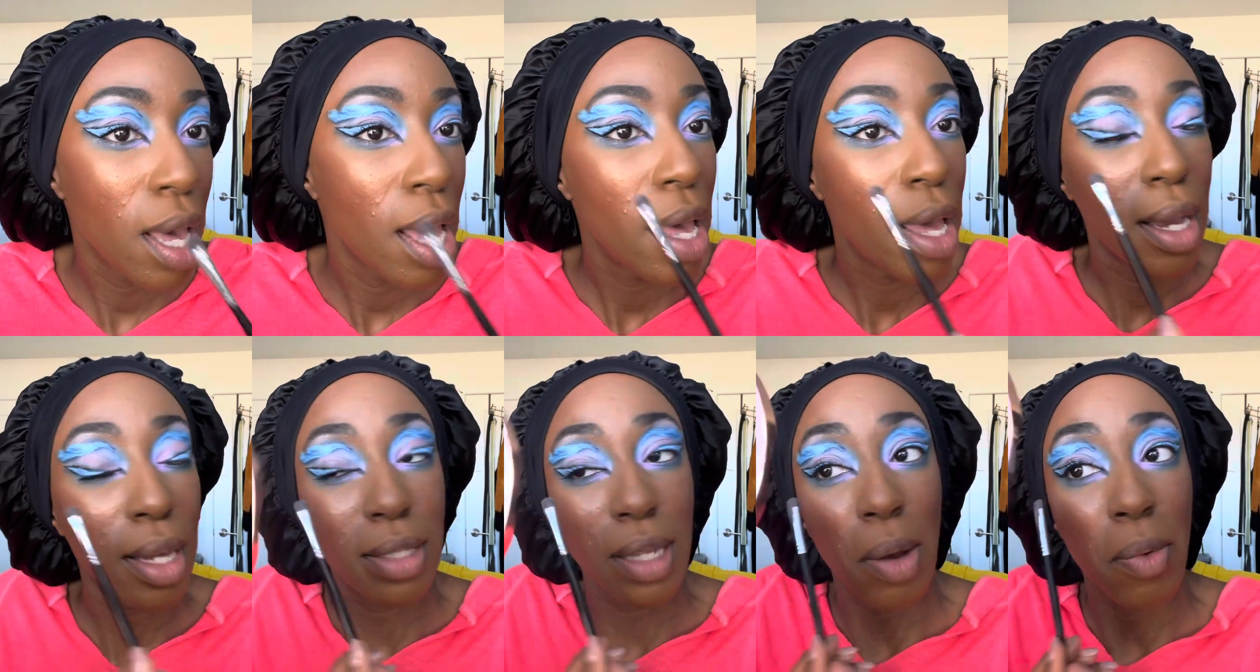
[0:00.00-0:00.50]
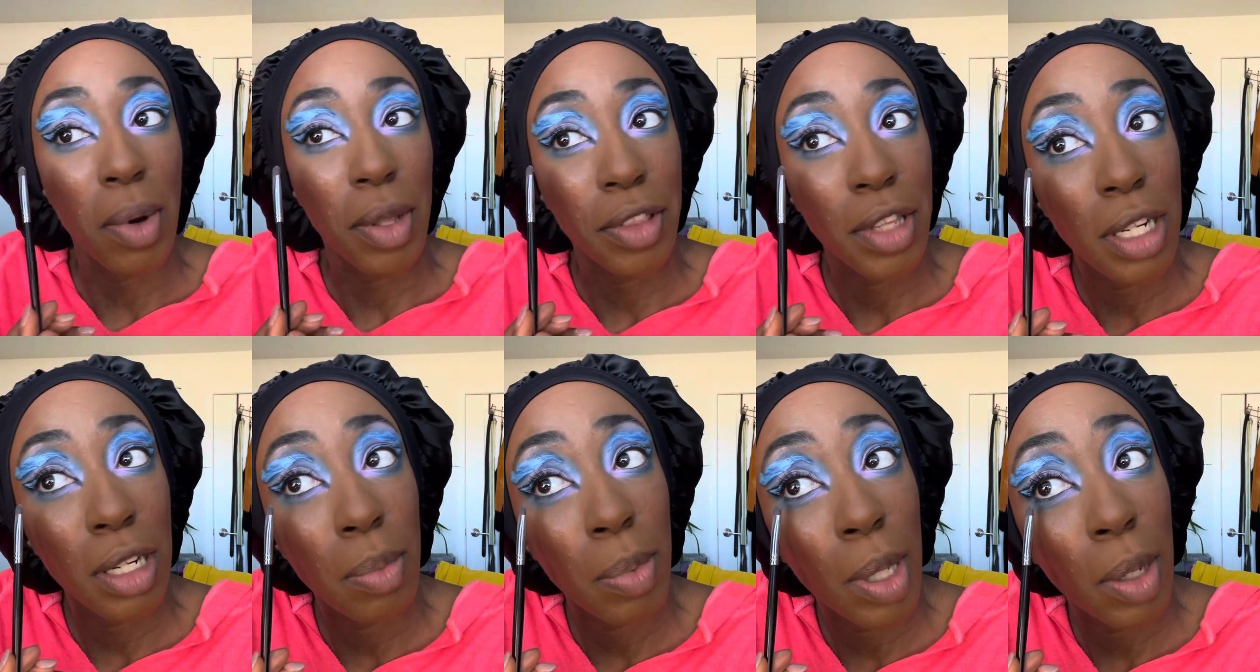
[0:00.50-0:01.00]
because I want that
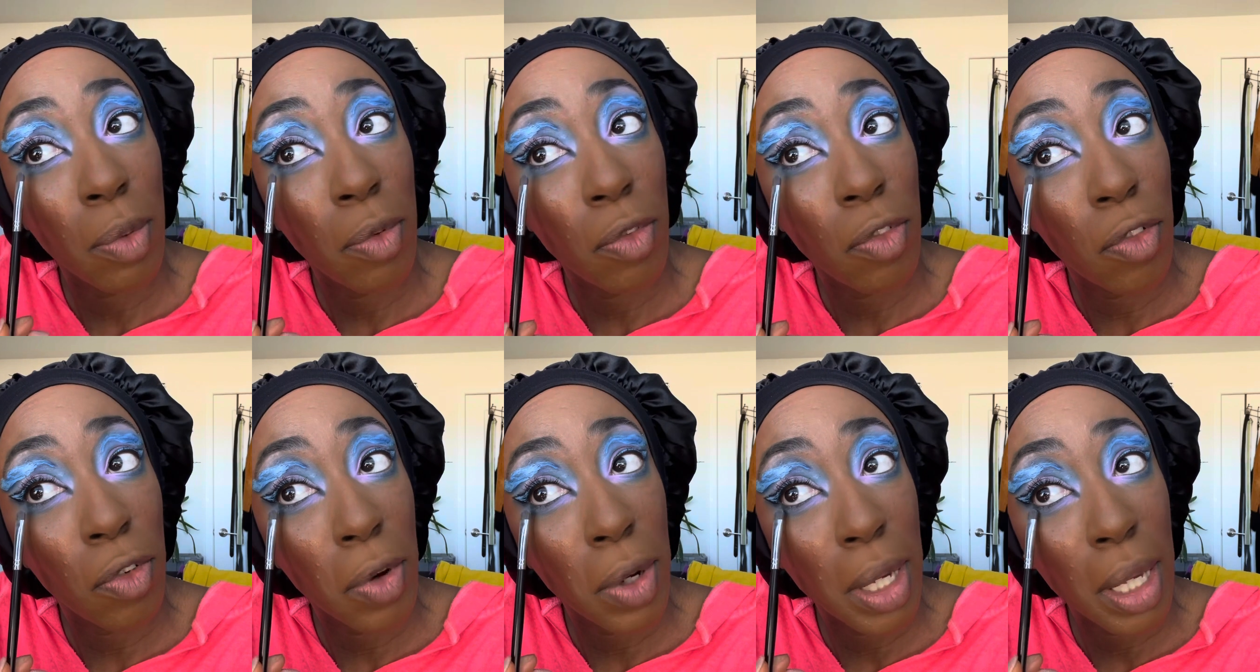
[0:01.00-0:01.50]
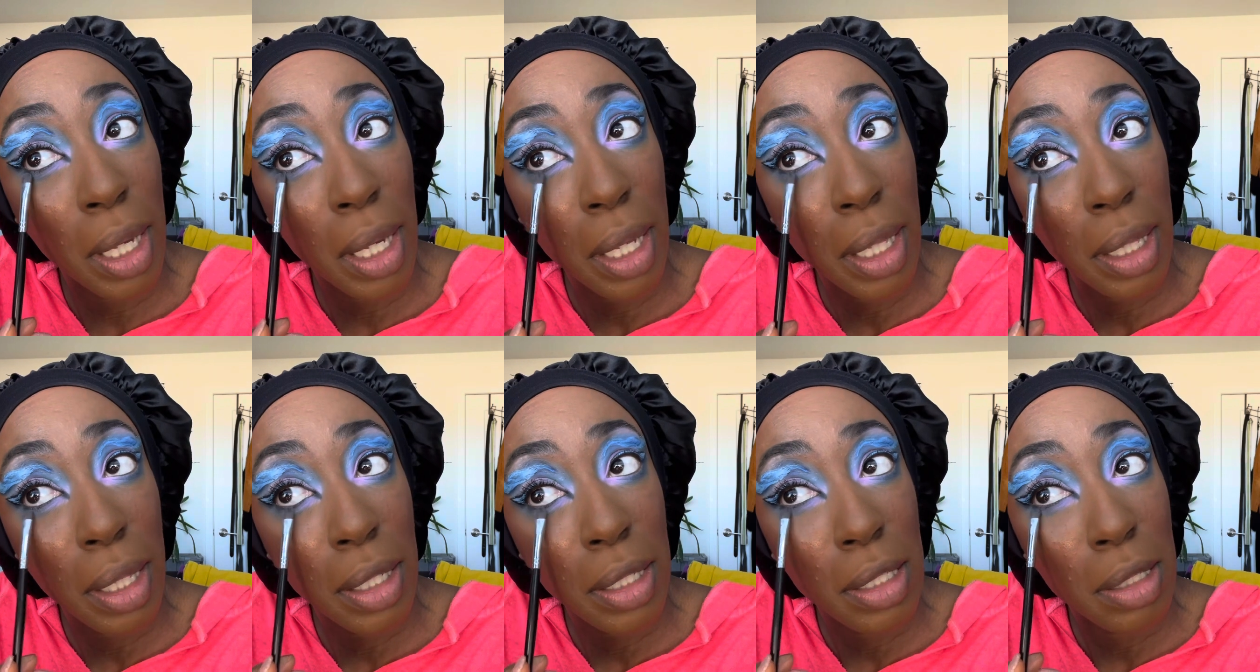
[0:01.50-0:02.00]
to be
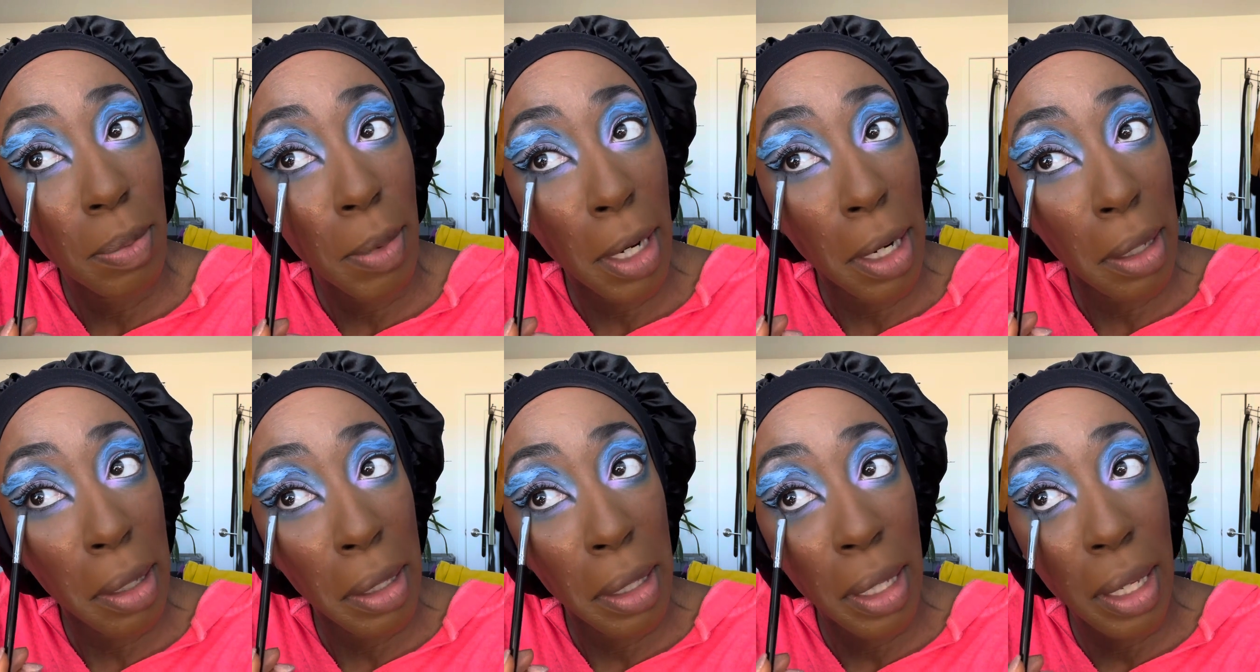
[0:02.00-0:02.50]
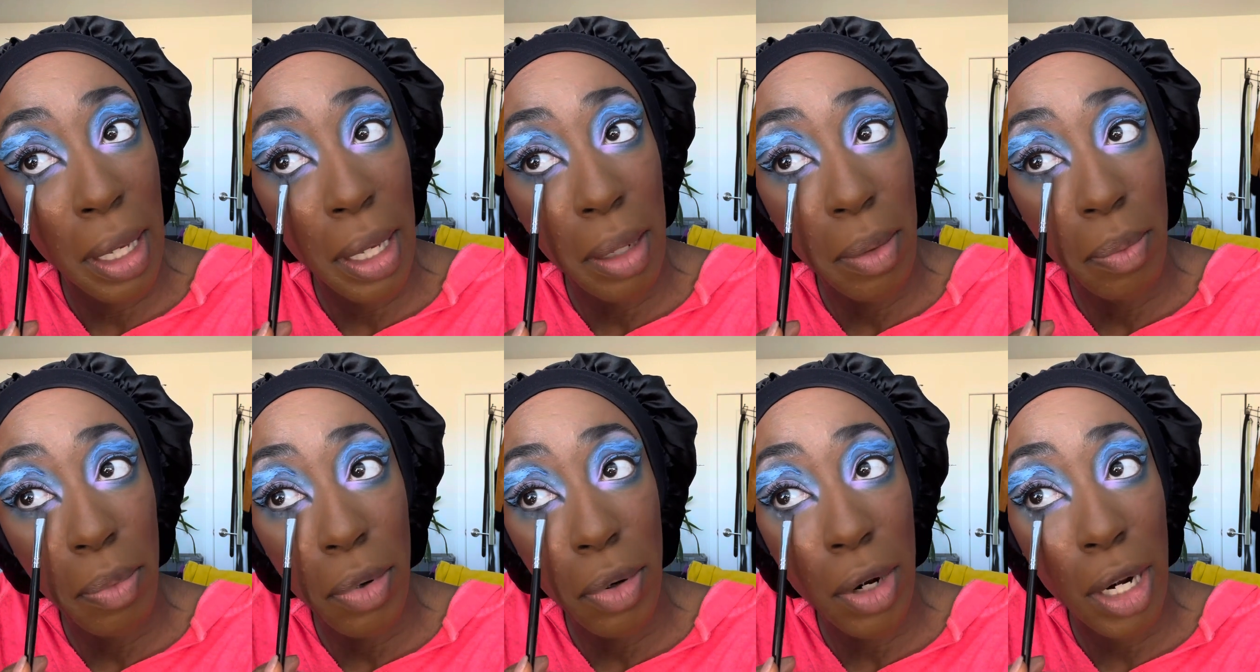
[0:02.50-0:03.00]
really sparkly and
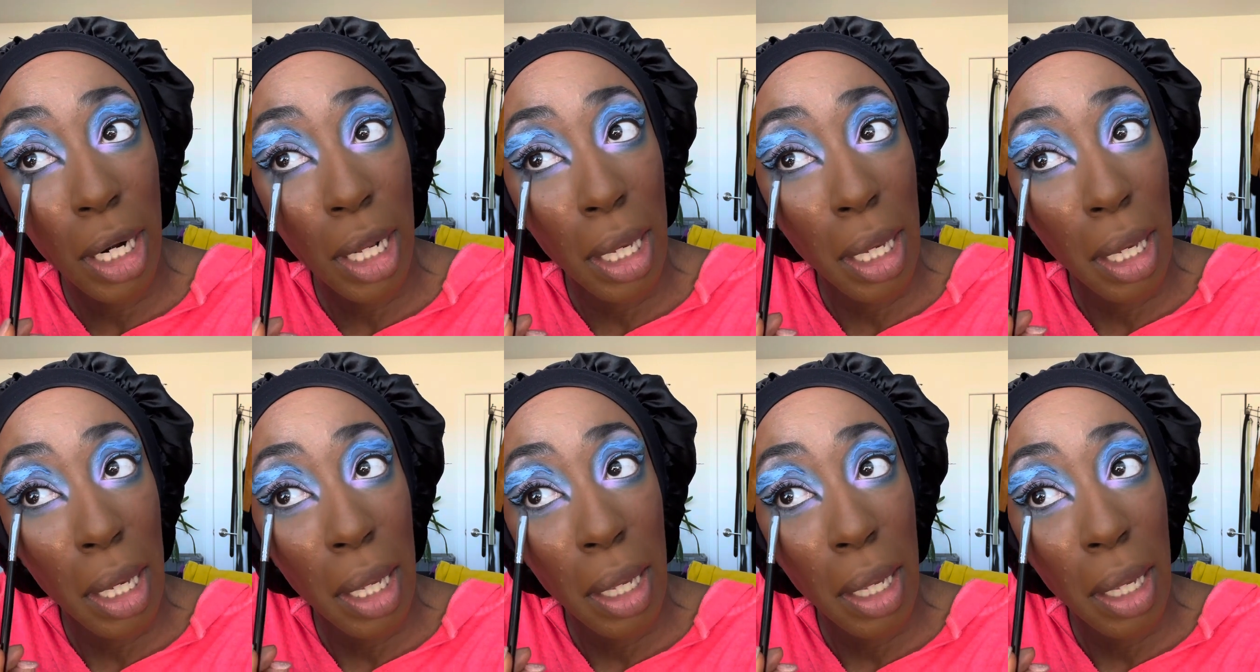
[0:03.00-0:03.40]
pretty.